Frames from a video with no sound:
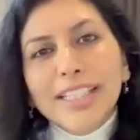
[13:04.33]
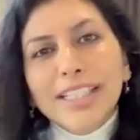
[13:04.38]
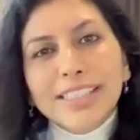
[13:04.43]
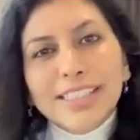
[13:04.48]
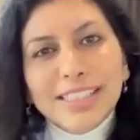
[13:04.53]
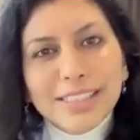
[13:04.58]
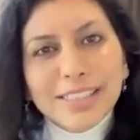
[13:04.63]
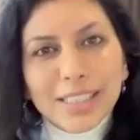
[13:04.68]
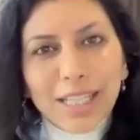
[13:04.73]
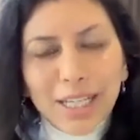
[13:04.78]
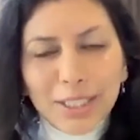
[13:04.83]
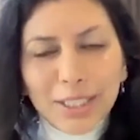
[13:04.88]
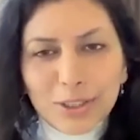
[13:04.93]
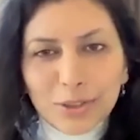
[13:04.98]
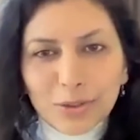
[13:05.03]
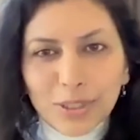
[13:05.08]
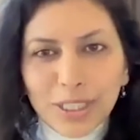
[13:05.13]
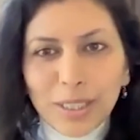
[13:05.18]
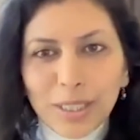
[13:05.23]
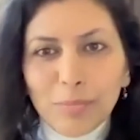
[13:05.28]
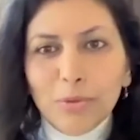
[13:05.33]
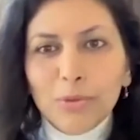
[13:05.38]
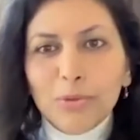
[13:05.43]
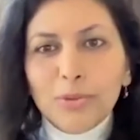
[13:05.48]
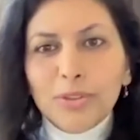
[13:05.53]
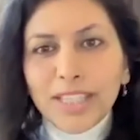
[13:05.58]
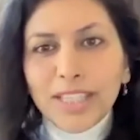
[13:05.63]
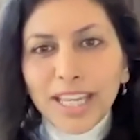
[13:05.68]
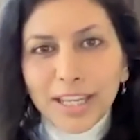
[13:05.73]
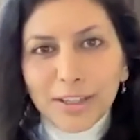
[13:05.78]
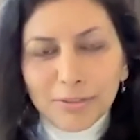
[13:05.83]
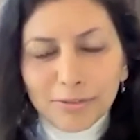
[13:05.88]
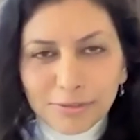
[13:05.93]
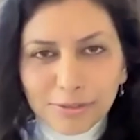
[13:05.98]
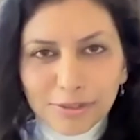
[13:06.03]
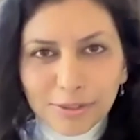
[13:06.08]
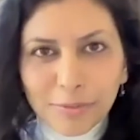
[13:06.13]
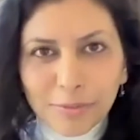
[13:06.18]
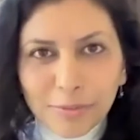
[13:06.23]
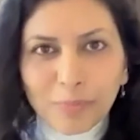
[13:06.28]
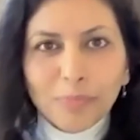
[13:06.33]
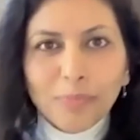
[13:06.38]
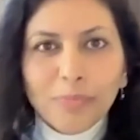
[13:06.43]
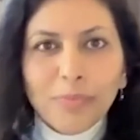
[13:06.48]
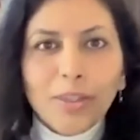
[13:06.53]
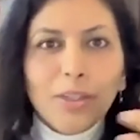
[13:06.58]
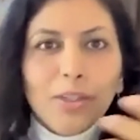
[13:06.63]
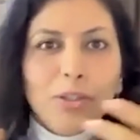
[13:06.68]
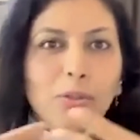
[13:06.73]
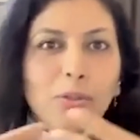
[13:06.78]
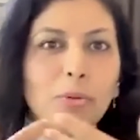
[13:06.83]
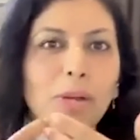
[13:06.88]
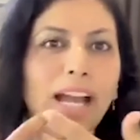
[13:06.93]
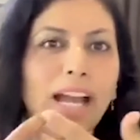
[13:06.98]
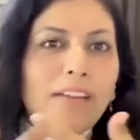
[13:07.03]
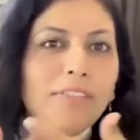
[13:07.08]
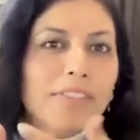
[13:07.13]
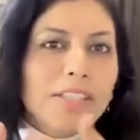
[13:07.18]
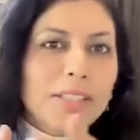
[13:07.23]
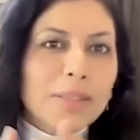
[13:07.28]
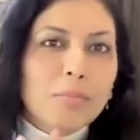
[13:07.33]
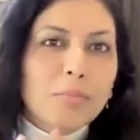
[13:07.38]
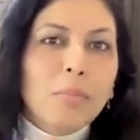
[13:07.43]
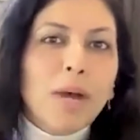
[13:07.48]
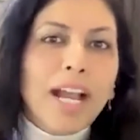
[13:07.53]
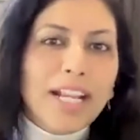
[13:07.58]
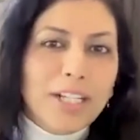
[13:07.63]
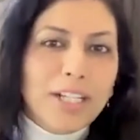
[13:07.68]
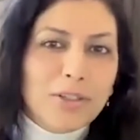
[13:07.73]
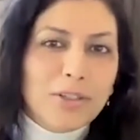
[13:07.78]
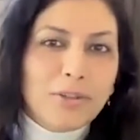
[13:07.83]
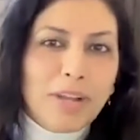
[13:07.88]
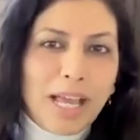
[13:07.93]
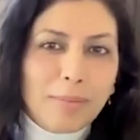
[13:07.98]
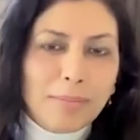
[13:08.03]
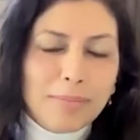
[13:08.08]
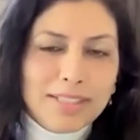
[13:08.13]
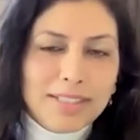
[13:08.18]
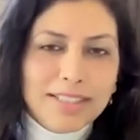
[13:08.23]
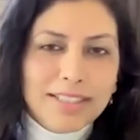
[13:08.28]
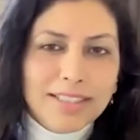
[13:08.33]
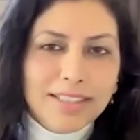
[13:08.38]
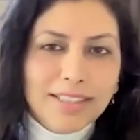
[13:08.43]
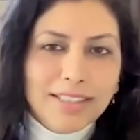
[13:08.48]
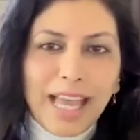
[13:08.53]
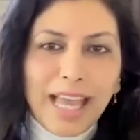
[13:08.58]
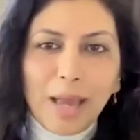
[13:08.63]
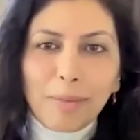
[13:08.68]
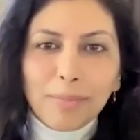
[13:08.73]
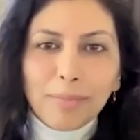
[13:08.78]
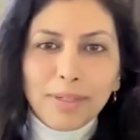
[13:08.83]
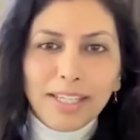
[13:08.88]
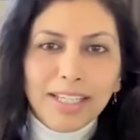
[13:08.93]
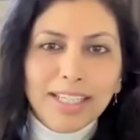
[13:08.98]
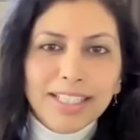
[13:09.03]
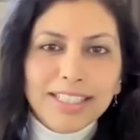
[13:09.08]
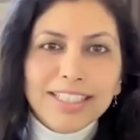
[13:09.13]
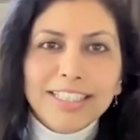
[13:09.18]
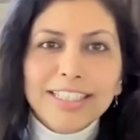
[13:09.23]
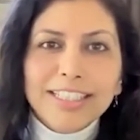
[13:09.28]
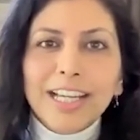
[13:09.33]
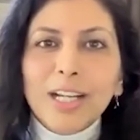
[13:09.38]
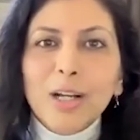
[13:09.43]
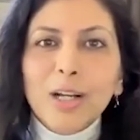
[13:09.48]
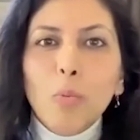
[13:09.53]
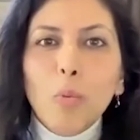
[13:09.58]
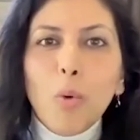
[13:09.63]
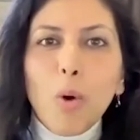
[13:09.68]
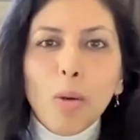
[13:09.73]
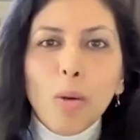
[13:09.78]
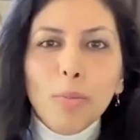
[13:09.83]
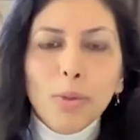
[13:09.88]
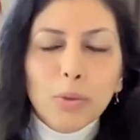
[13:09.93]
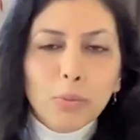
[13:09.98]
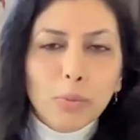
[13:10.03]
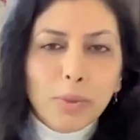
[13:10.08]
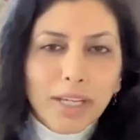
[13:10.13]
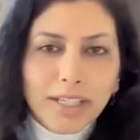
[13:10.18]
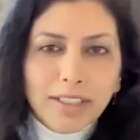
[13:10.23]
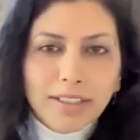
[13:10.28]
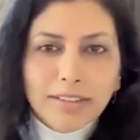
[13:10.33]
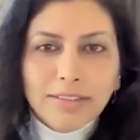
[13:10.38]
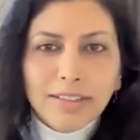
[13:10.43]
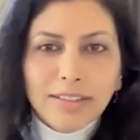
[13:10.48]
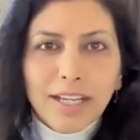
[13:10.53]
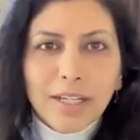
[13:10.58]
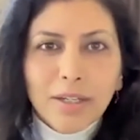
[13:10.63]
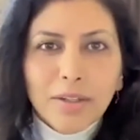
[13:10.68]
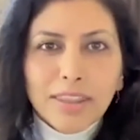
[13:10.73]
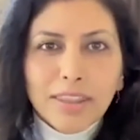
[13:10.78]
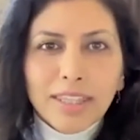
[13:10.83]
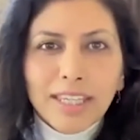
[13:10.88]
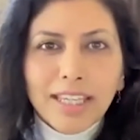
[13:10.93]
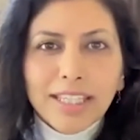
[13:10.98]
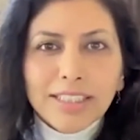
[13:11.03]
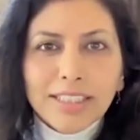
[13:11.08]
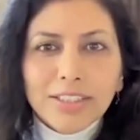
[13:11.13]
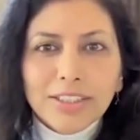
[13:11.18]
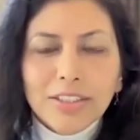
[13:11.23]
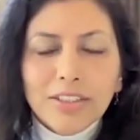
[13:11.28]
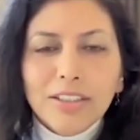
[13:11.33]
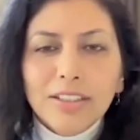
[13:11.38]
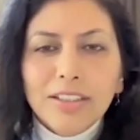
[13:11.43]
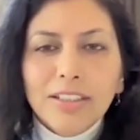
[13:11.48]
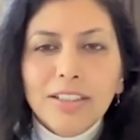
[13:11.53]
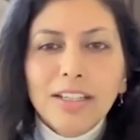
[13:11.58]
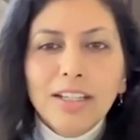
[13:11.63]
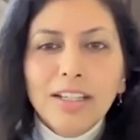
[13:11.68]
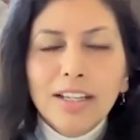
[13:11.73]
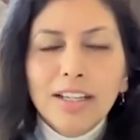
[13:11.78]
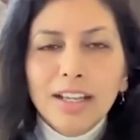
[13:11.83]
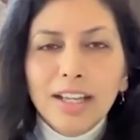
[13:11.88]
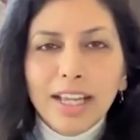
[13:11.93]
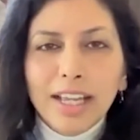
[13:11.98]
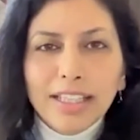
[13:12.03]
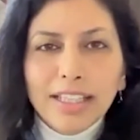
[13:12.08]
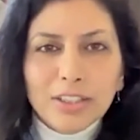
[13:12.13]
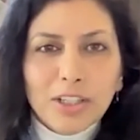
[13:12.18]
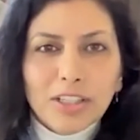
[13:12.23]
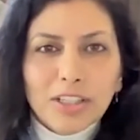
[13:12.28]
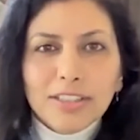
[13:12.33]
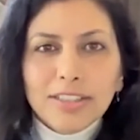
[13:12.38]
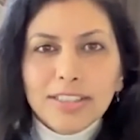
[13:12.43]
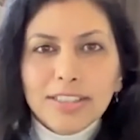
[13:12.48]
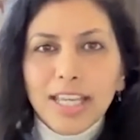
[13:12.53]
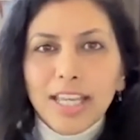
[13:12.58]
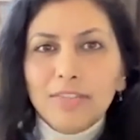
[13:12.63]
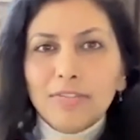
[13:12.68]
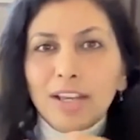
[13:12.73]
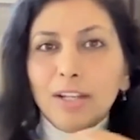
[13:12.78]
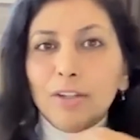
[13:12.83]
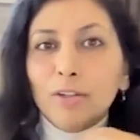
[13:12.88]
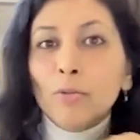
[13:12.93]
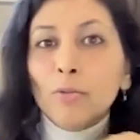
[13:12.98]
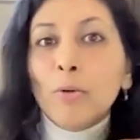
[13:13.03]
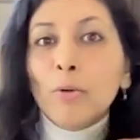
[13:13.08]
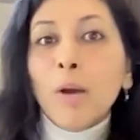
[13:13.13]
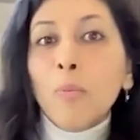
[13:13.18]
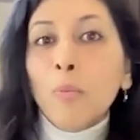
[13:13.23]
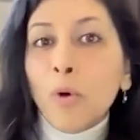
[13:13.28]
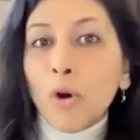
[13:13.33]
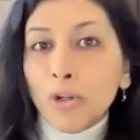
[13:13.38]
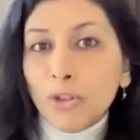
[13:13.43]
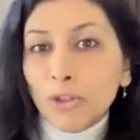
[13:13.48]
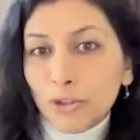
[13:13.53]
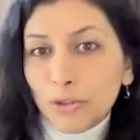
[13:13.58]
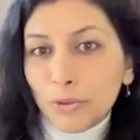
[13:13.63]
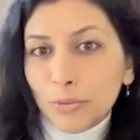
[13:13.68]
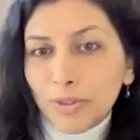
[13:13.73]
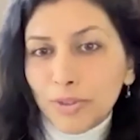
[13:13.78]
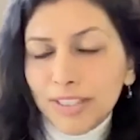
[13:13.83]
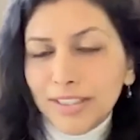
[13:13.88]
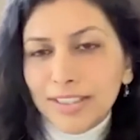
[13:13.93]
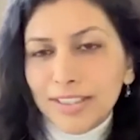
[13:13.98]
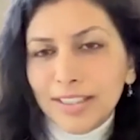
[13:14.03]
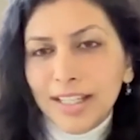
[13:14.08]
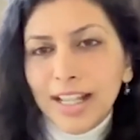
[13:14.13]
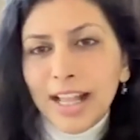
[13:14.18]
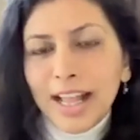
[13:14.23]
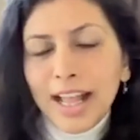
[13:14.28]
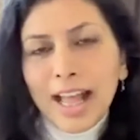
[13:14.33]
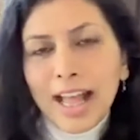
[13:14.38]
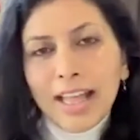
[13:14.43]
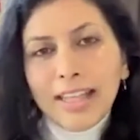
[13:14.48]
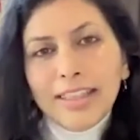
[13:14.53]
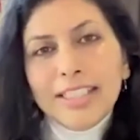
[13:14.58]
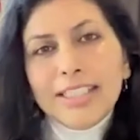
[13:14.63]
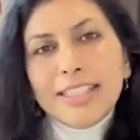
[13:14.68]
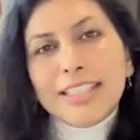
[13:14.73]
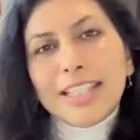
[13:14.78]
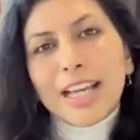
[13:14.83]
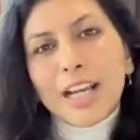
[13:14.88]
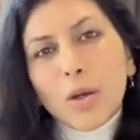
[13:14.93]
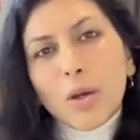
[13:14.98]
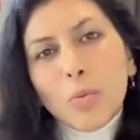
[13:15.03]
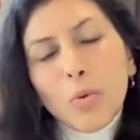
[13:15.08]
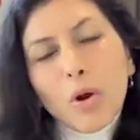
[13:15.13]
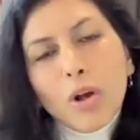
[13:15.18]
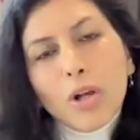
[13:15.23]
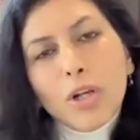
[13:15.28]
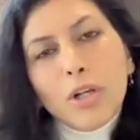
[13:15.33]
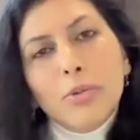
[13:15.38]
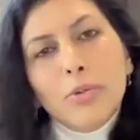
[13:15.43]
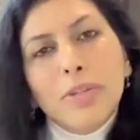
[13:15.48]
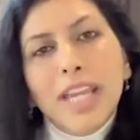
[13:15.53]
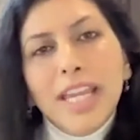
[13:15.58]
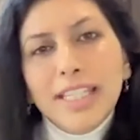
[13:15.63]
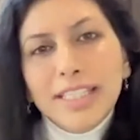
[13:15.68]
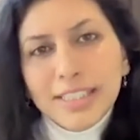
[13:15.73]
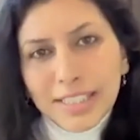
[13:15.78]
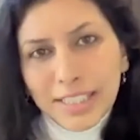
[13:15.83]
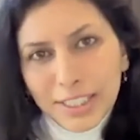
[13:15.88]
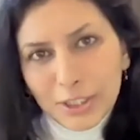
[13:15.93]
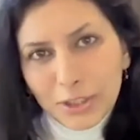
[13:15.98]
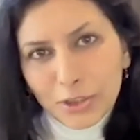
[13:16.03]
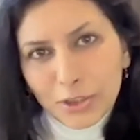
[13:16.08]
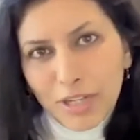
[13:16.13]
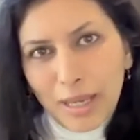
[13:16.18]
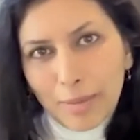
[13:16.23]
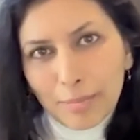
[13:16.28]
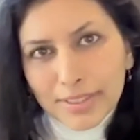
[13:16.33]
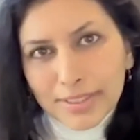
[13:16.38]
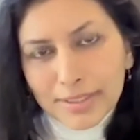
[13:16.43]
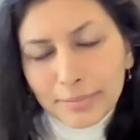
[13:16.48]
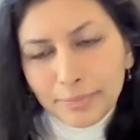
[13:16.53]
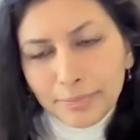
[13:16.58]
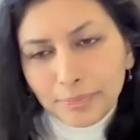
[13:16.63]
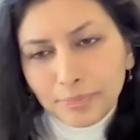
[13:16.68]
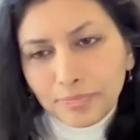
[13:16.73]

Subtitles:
is designed to keep you safe, you have this mind traps happening. It's a tug of war between, I don't think it's good, it's not safe, and no, I want to do it. This tug of war creates these traps.